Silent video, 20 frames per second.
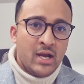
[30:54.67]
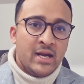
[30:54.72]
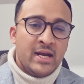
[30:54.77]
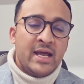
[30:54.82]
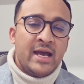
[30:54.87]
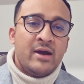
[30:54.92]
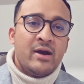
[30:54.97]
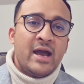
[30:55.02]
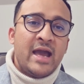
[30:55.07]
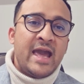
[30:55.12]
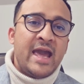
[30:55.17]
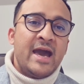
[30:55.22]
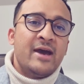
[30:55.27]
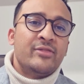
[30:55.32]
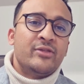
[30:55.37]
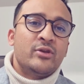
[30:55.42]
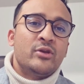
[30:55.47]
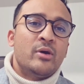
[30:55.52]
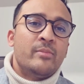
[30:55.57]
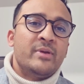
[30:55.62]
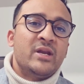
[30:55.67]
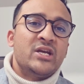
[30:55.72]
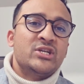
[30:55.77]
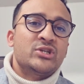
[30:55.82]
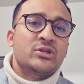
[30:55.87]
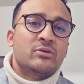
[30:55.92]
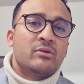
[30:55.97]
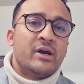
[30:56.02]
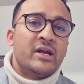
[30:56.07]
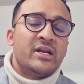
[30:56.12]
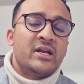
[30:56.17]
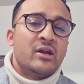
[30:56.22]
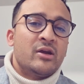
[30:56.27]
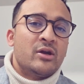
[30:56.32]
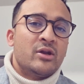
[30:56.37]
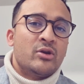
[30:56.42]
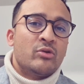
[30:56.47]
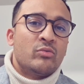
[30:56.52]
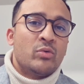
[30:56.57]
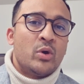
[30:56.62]
Now, how the nomination criteria are
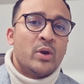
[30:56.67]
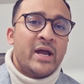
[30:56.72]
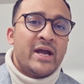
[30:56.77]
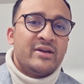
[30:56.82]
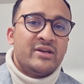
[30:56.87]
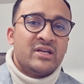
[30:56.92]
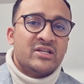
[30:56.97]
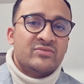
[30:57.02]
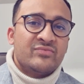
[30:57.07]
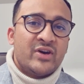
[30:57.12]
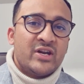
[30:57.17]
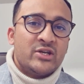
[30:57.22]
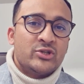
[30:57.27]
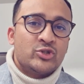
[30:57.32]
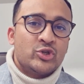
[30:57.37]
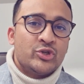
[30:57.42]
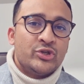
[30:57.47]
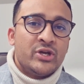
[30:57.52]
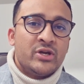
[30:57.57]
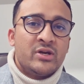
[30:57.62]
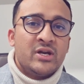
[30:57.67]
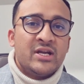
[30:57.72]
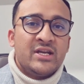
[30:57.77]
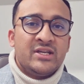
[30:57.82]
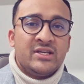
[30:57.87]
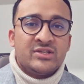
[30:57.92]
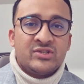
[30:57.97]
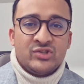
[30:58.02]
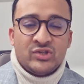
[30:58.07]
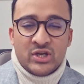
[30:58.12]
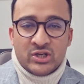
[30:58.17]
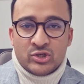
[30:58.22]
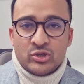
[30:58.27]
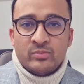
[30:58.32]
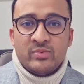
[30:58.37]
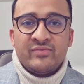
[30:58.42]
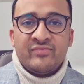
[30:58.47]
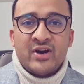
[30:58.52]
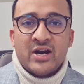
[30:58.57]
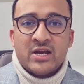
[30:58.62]
going to roll out next financial year is yet to
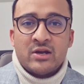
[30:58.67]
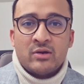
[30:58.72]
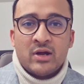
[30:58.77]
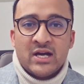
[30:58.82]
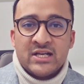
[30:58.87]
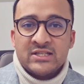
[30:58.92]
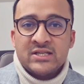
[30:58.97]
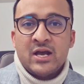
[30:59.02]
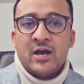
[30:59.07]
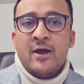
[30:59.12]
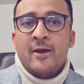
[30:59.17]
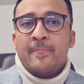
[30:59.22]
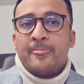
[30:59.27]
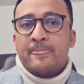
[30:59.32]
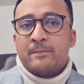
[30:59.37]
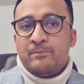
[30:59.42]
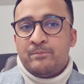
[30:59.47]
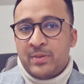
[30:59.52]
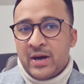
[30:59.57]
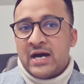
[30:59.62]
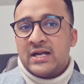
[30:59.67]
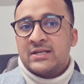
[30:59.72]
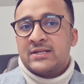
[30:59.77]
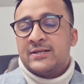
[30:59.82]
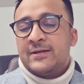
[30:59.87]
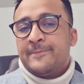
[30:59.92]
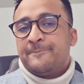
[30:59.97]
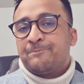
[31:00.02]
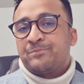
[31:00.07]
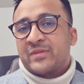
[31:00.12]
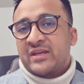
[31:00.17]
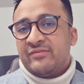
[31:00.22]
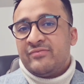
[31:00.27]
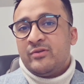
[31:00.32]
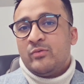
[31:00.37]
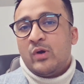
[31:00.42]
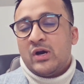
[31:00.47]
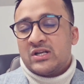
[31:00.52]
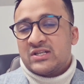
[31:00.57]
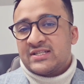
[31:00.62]
be finalized, but if
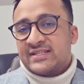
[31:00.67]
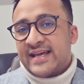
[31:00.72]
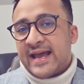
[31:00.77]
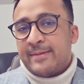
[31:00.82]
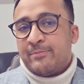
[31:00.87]
you want to stay